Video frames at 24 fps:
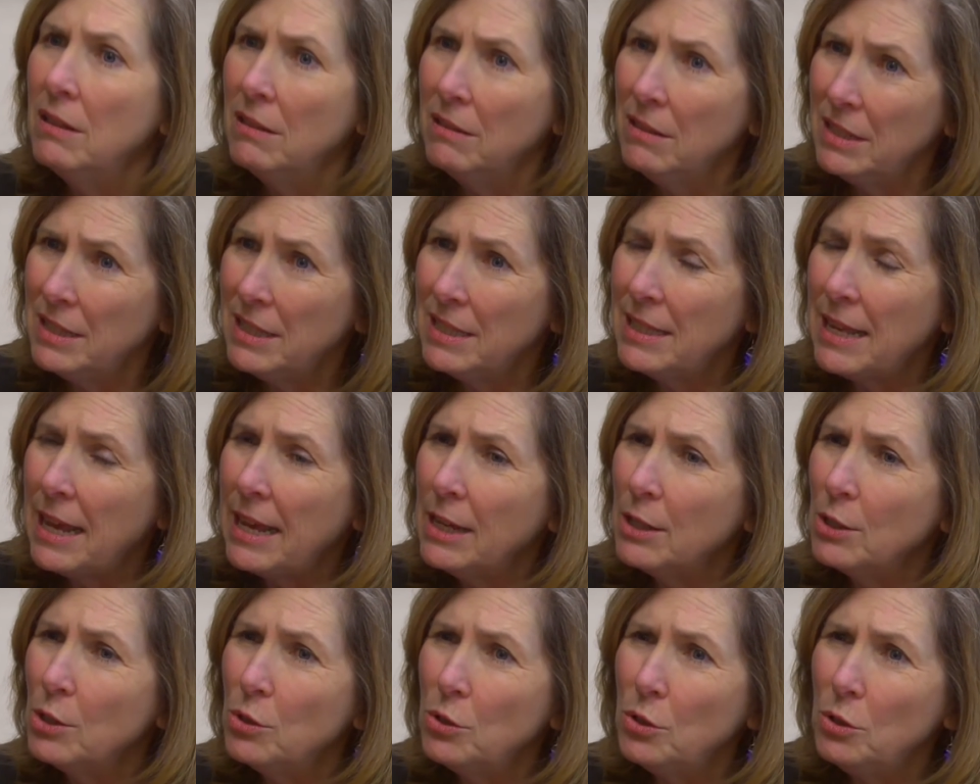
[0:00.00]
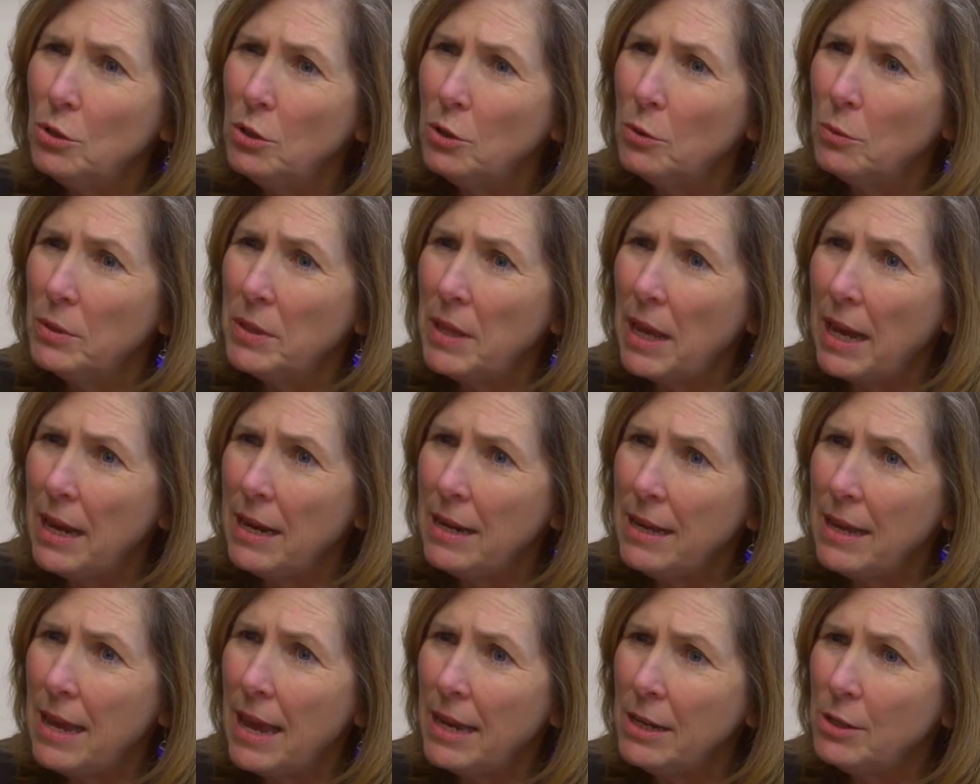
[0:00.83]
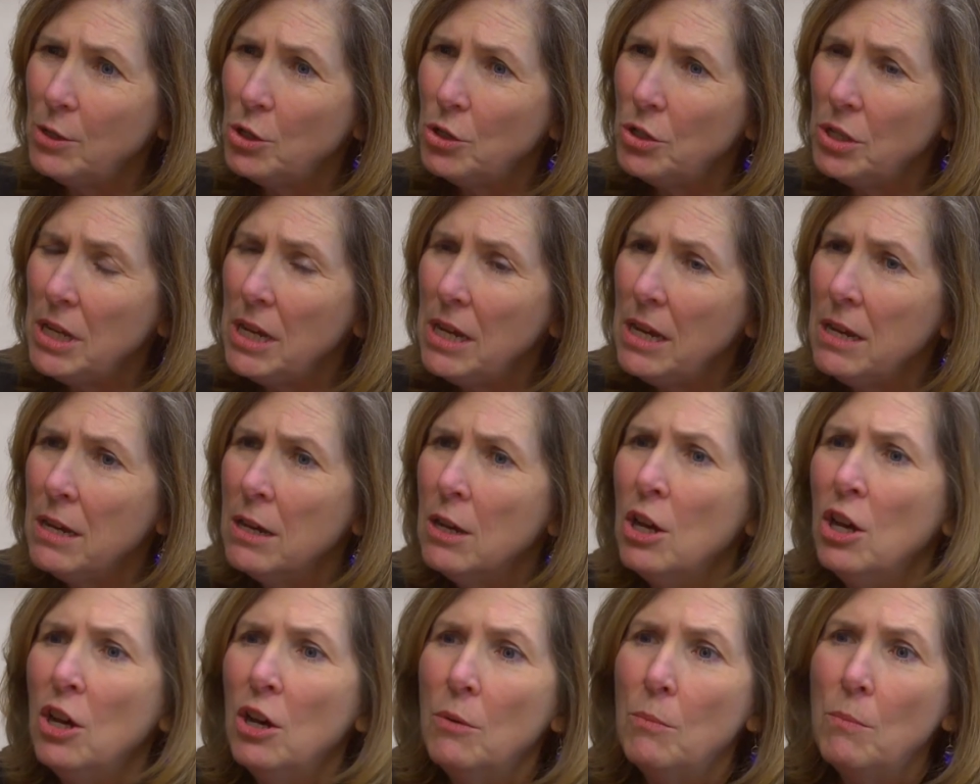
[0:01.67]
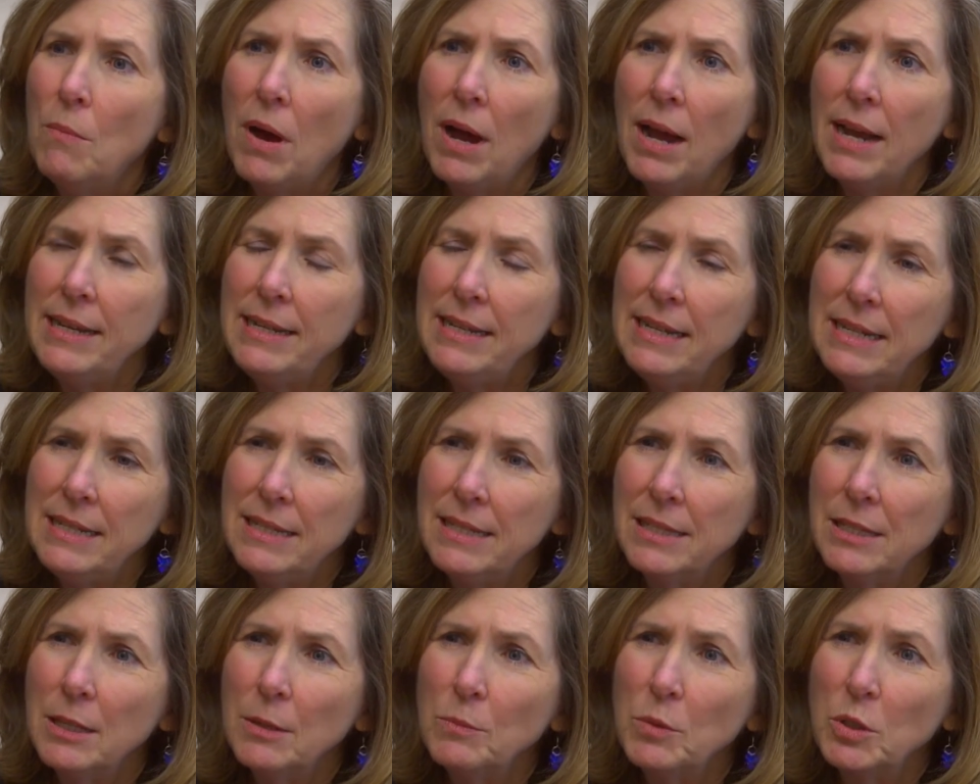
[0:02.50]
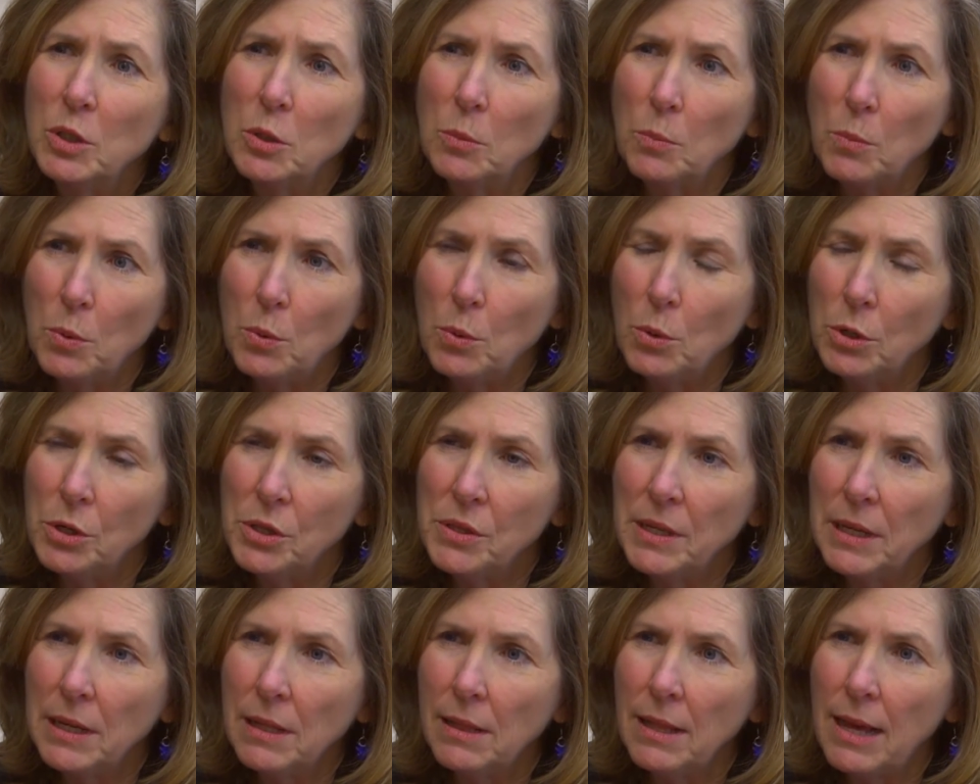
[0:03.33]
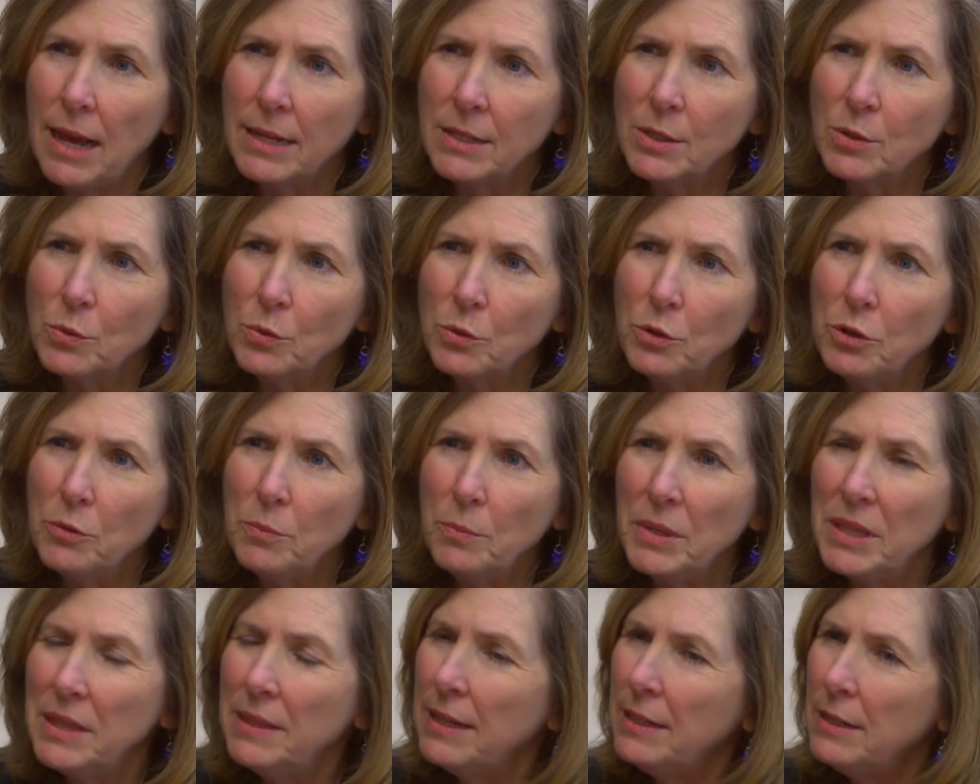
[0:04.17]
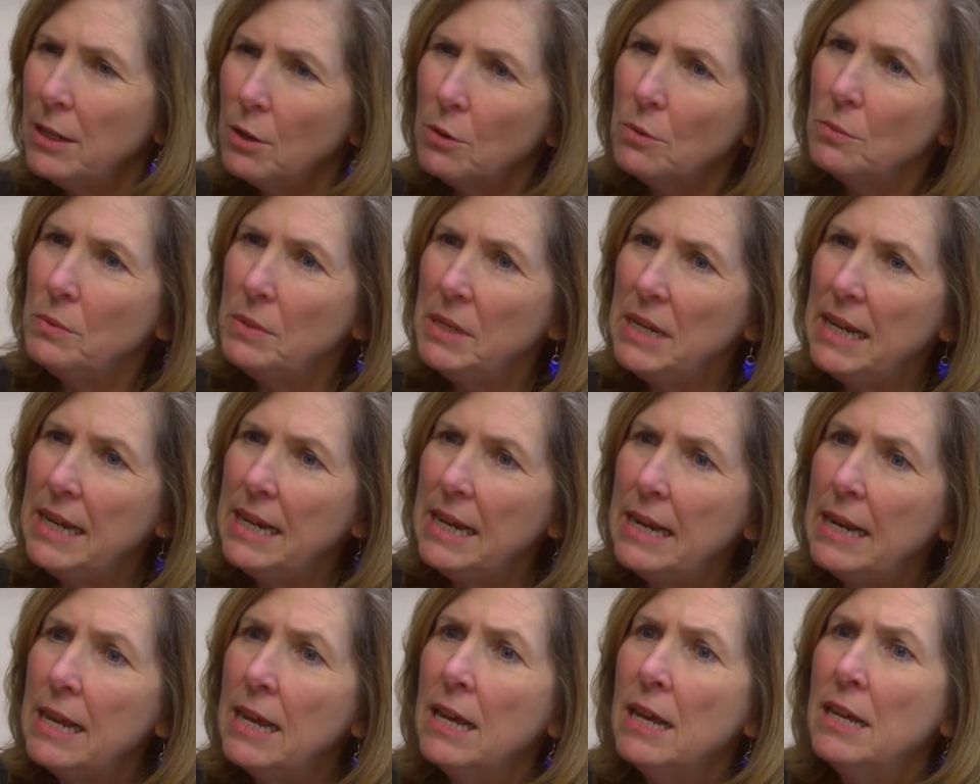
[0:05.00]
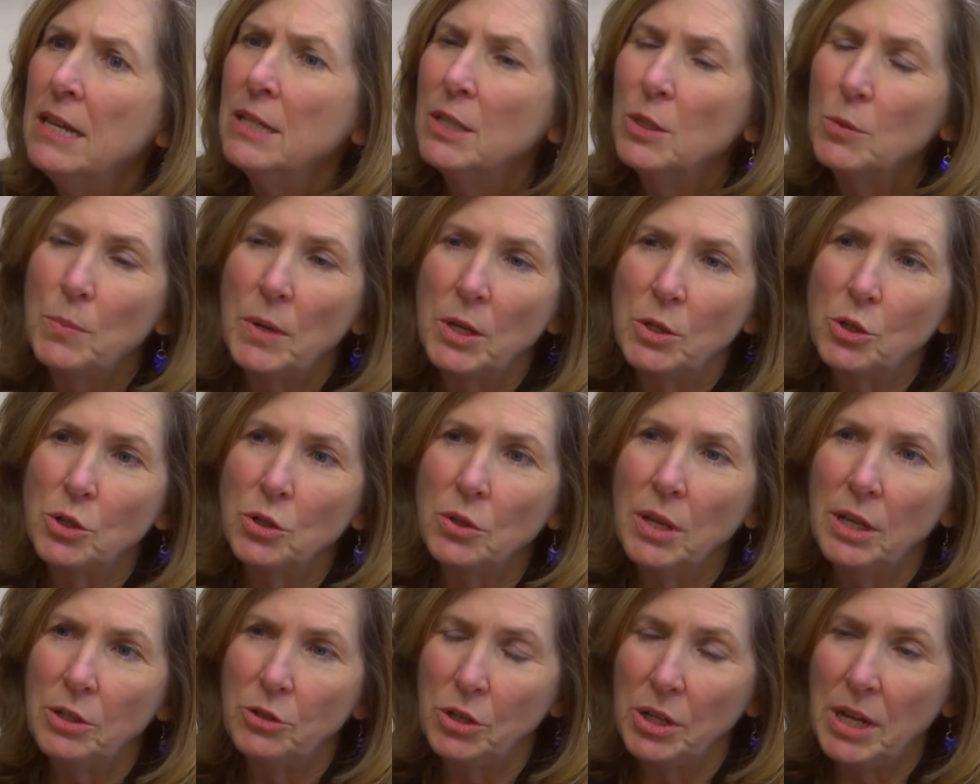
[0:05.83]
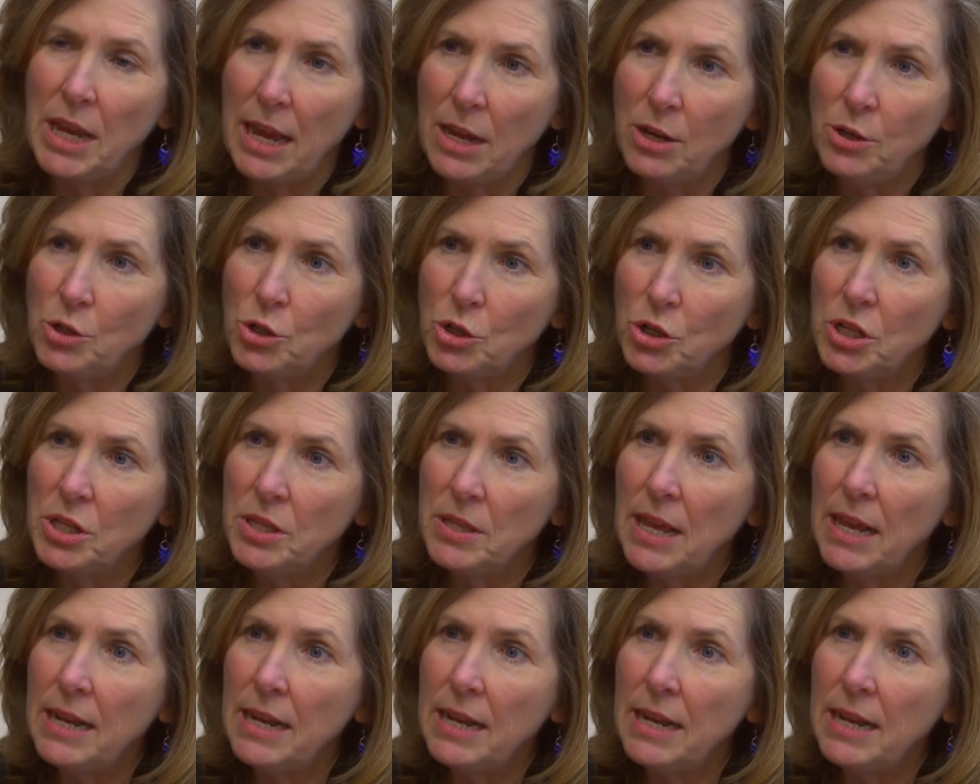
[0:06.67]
Let's say a student with ADHD might need some support in the classroom, but they don't need special education.